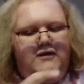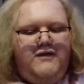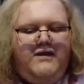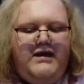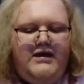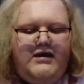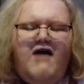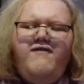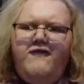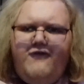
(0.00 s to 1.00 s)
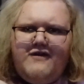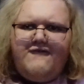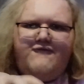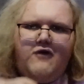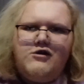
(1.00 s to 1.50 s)
The cover for the
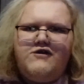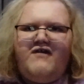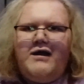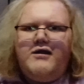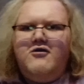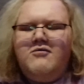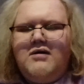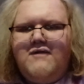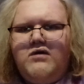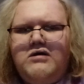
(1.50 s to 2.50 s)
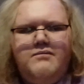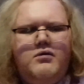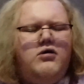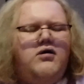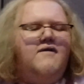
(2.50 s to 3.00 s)
first volume of
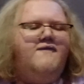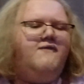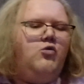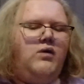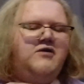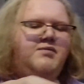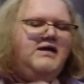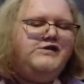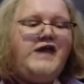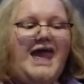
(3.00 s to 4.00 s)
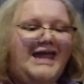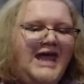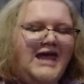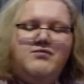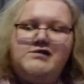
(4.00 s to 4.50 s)
of One Piece
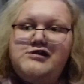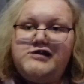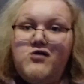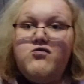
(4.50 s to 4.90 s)
Egghead was so